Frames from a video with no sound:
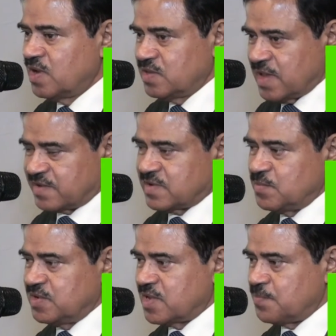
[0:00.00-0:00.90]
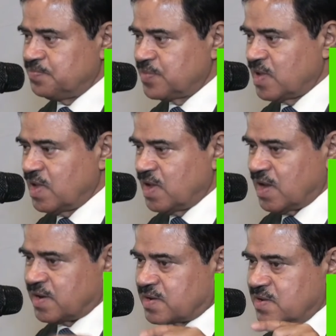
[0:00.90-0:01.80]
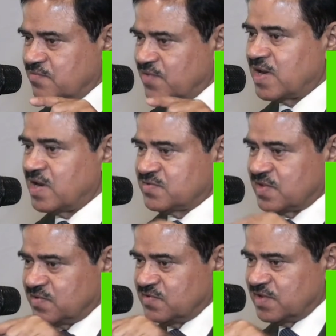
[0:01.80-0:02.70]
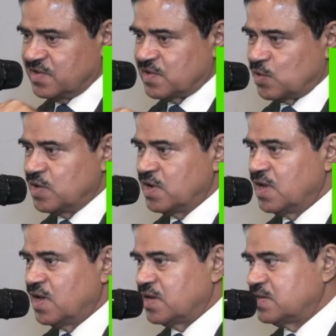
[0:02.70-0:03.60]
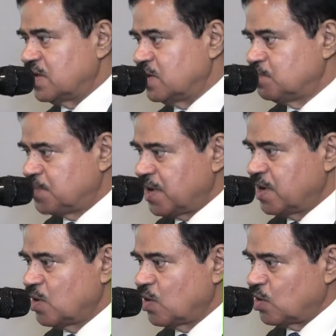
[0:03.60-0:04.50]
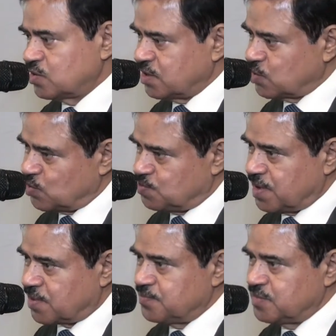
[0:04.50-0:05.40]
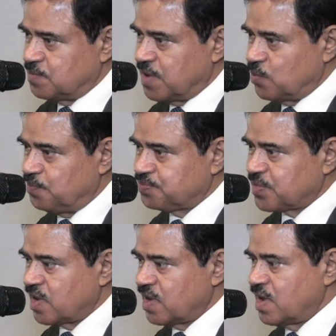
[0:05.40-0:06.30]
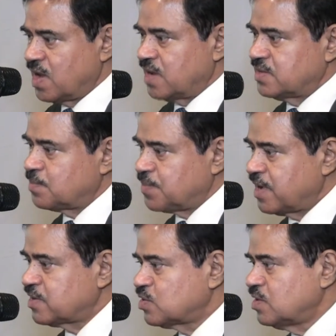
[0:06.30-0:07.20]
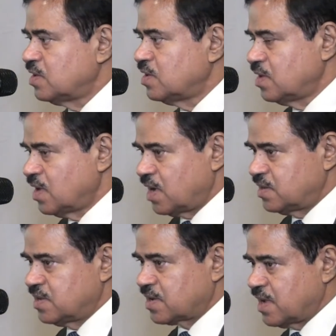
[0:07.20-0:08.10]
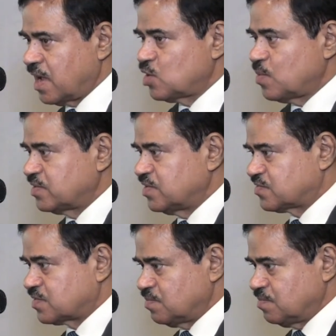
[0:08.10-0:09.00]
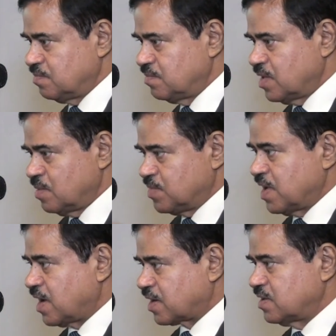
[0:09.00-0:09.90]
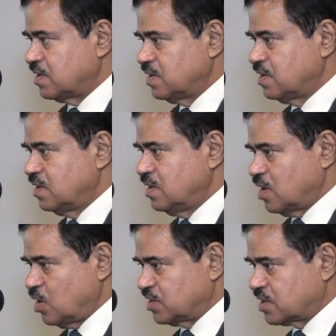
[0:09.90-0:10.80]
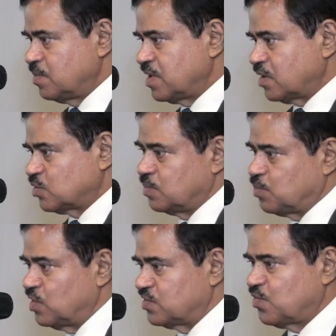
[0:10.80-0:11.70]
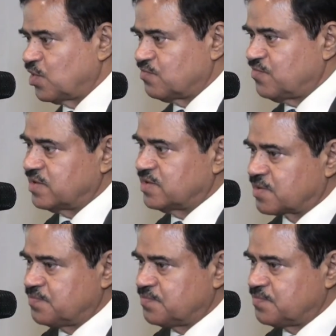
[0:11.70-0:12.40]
They examine them and finally say this is ingenuine and they pay or they don't pay the value. And they pay and they hand over this player or the criminal to the police for further